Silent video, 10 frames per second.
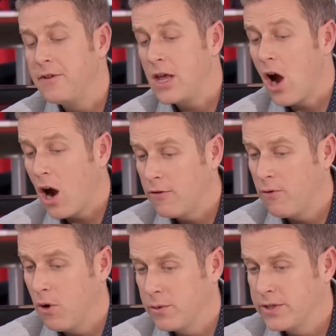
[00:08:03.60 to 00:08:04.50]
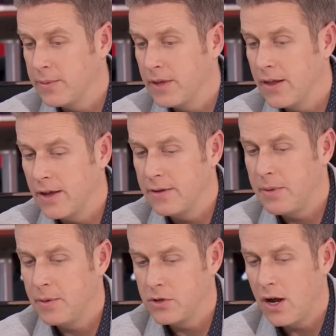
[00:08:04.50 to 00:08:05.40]
VR for it, which is something that I think
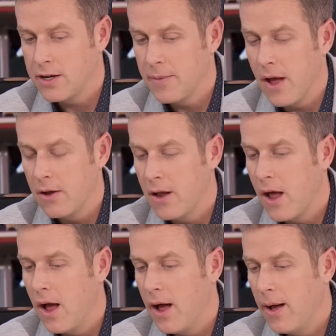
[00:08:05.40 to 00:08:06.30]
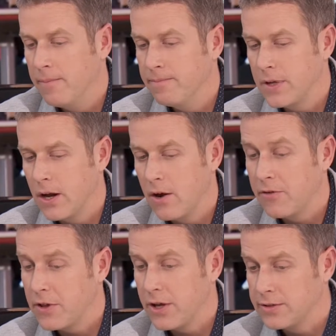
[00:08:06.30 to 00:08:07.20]
people talked about. I
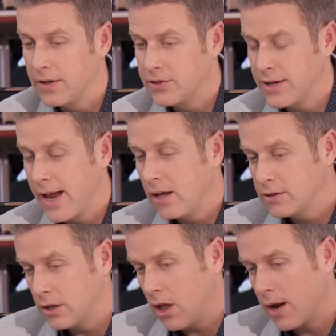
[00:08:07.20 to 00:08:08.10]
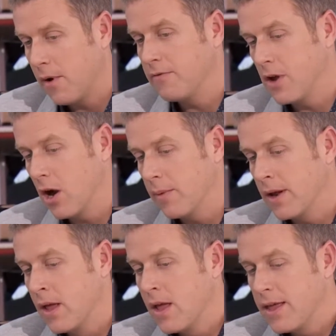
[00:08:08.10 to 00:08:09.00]
don't think you guys have necessarily announced a lot about VR,
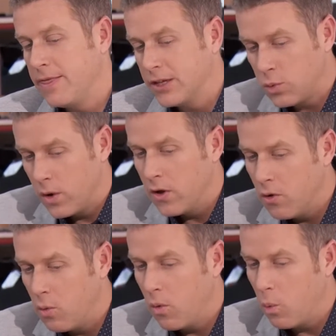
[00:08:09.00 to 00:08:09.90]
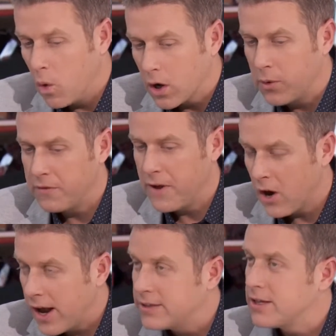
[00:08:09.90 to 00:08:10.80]
but this will work with
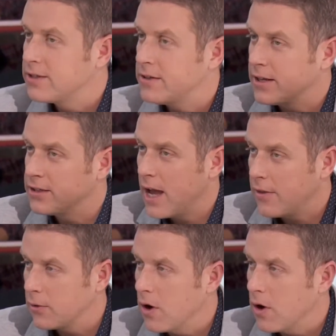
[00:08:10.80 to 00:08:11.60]
VR headsets down